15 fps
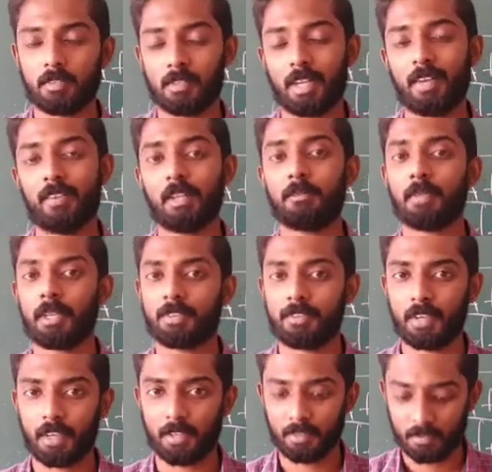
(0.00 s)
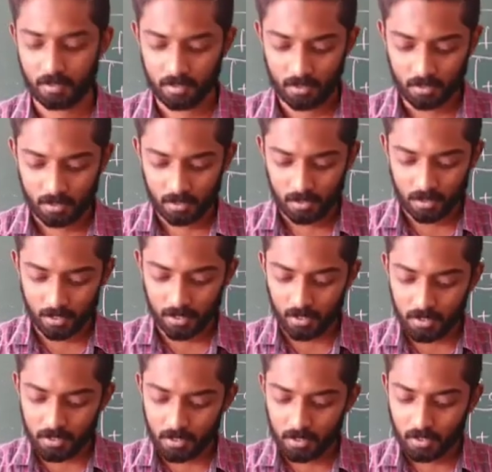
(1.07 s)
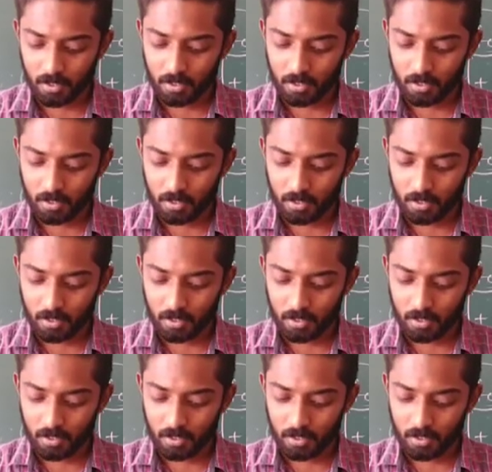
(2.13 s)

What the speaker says: traveling by train. It is,